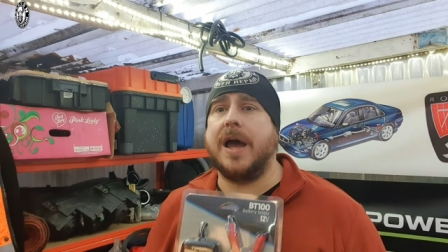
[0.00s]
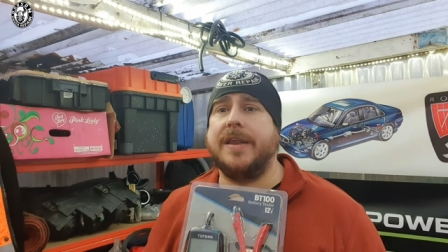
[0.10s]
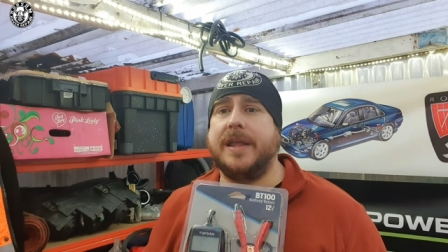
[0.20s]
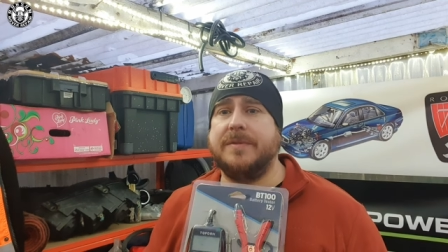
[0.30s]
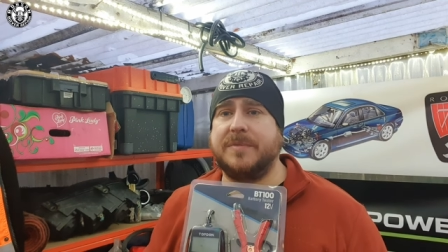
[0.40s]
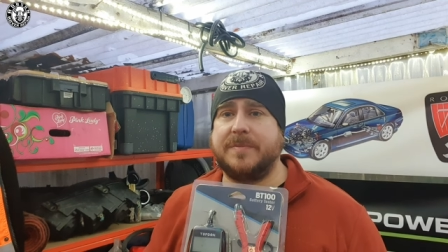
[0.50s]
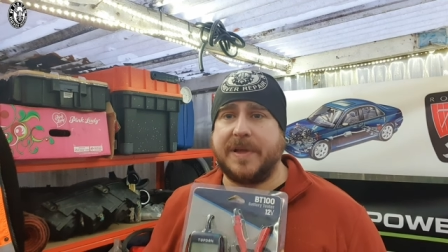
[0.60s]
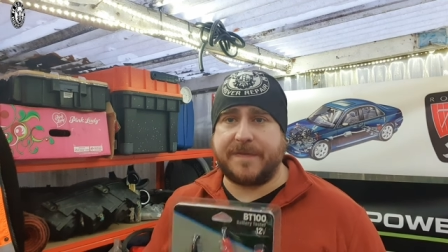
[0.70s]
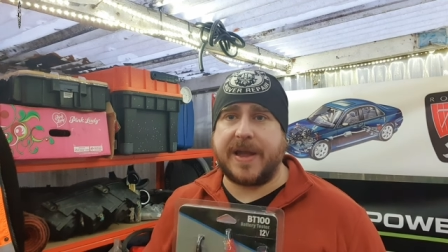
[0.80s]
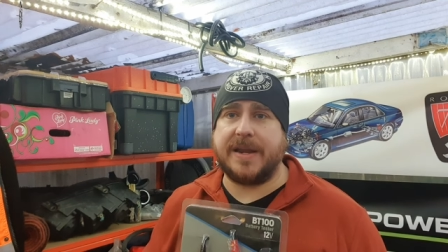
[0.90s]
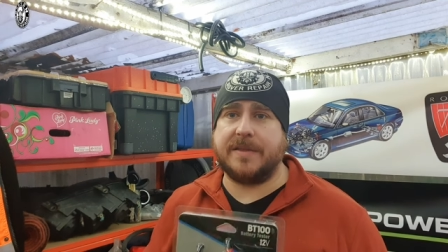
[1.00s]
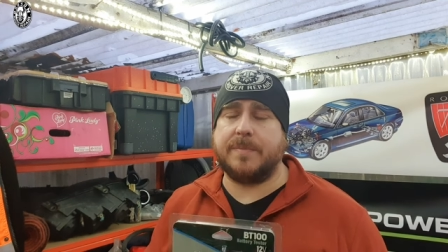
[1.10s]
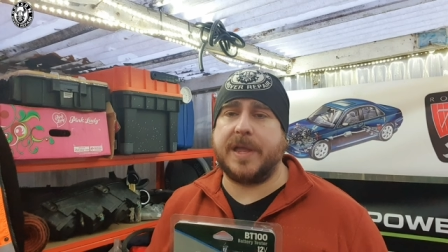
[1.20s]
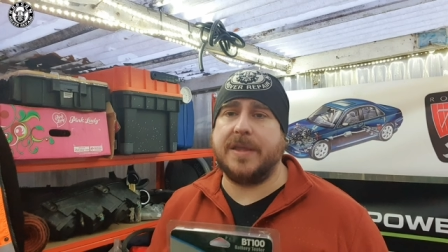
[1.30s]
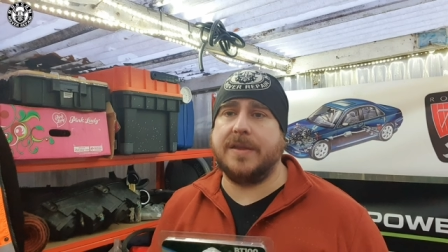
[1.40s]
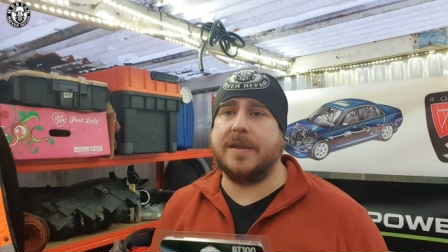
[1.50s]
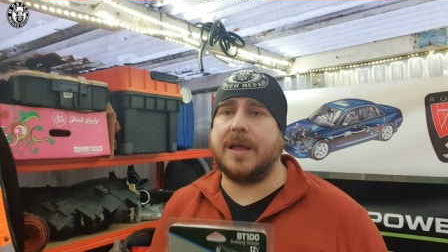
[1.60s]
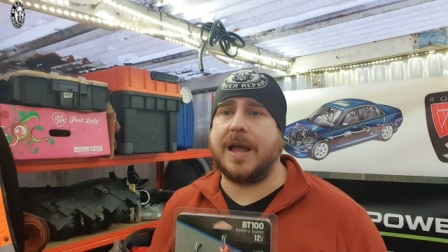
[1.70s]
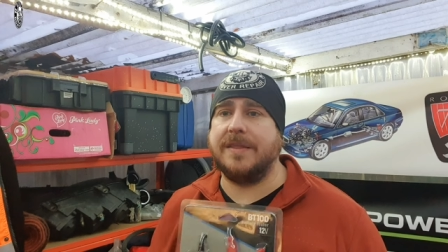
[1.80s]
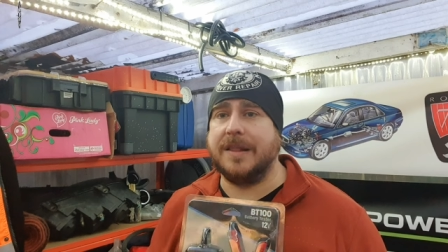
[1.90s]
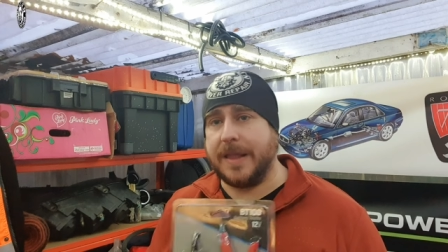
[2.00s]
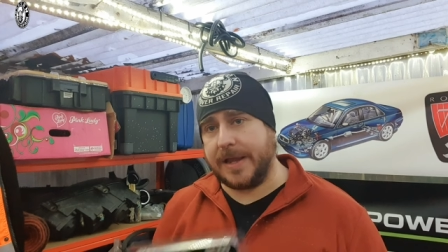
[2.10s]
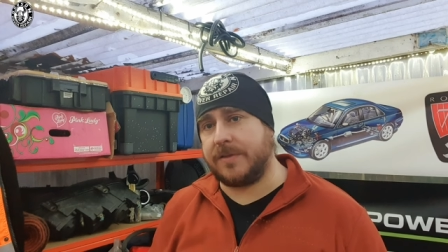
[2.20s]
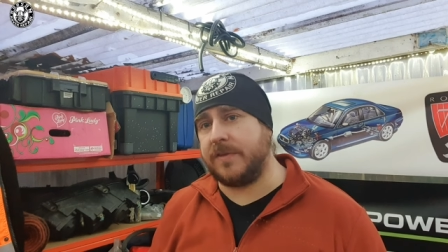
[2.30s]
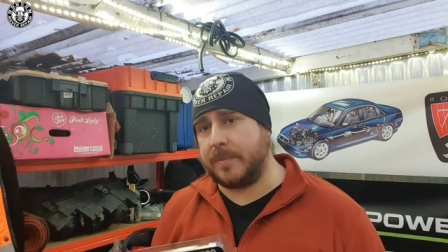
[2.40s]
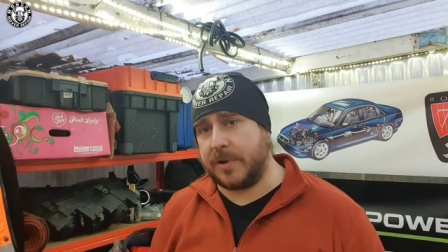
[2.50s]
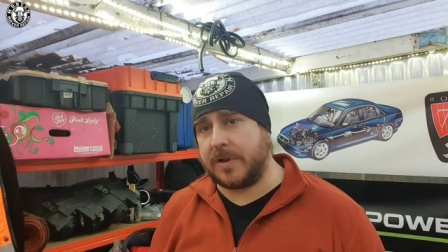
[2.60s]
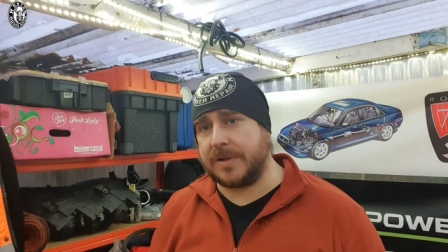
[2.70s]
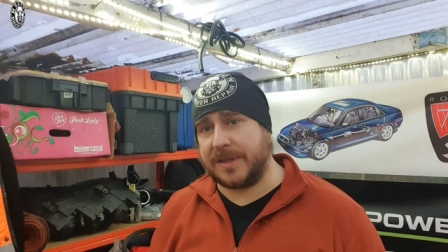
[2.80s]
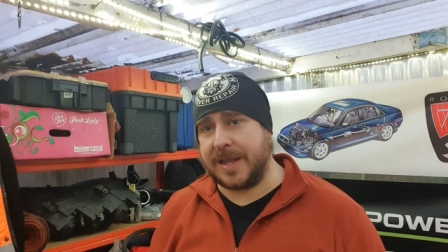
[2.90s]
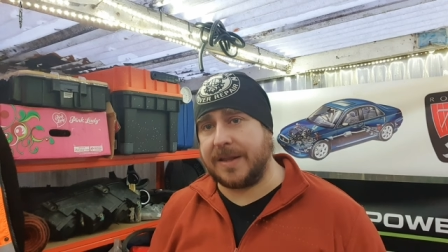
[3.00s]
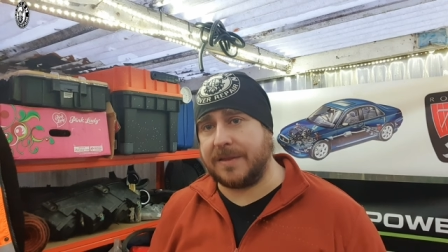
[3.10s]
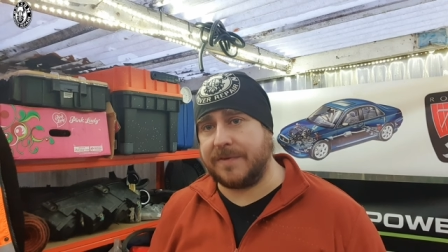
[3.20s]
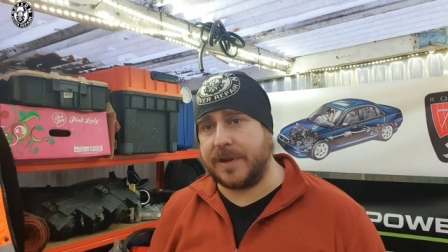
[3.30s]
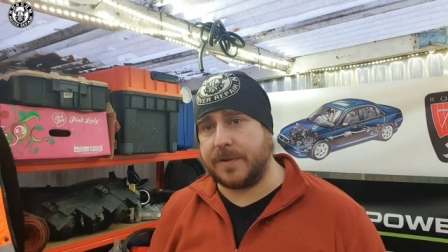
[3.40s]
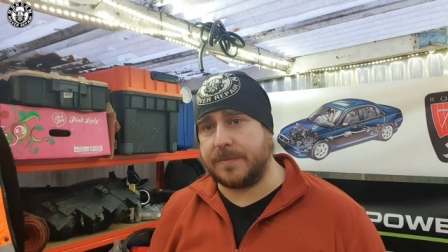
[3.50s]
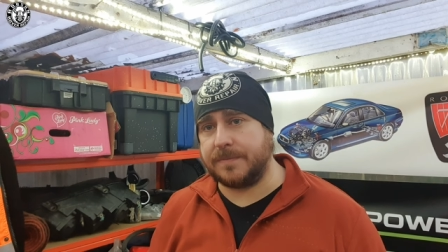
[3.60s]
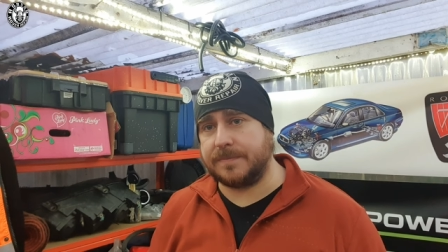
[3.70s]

and then with my final opinion and the link to the product at the end of the video.